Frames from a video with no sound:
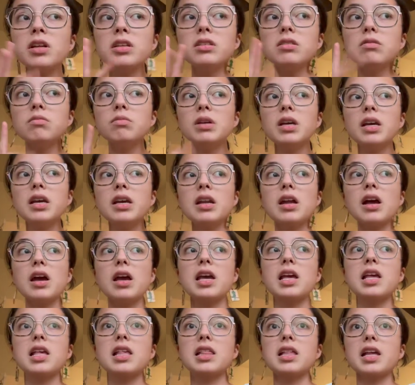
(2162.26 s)
to read
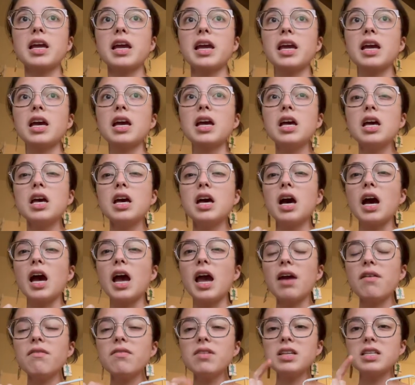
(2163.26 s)
is, like, I
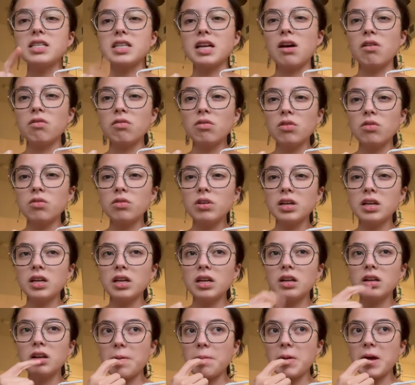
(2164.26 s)
have it
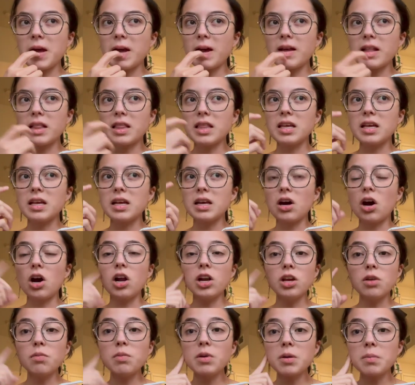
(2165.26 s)
downloaded. I got the
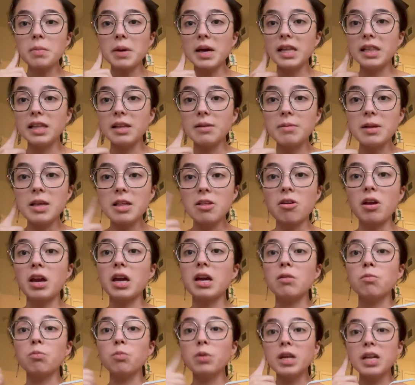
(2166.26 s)
audiobook by Libby, so I
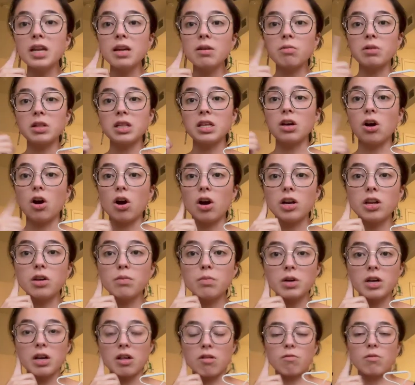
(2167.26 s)
could read it with the
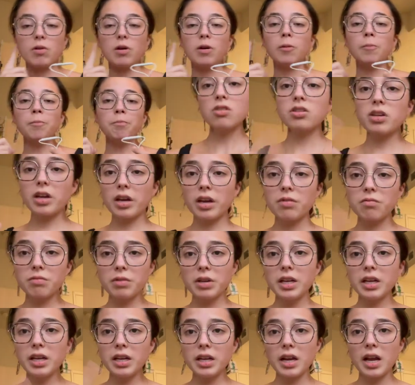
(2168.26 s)
audiobook as well. So I can
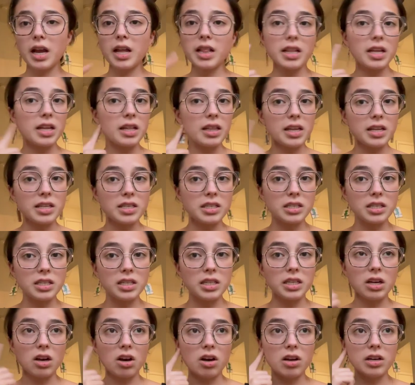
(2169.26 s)
read and then listen to
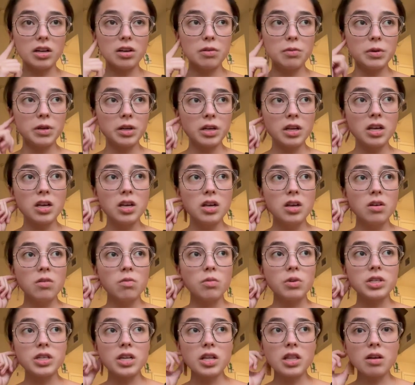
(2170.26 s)
the audiobook,
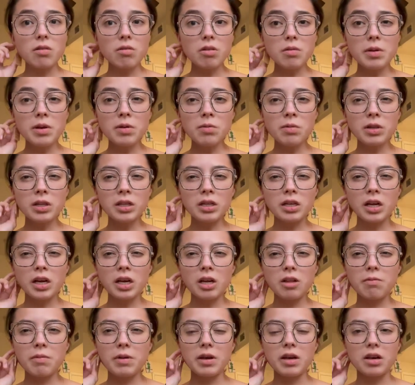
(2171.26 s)
which I think would be really nice,
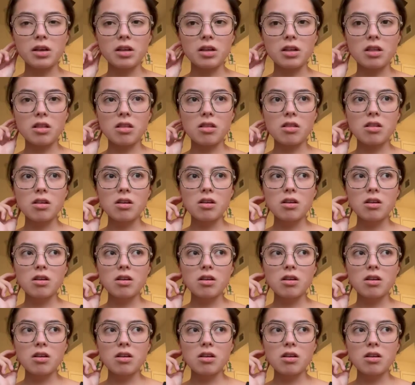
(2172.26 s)
because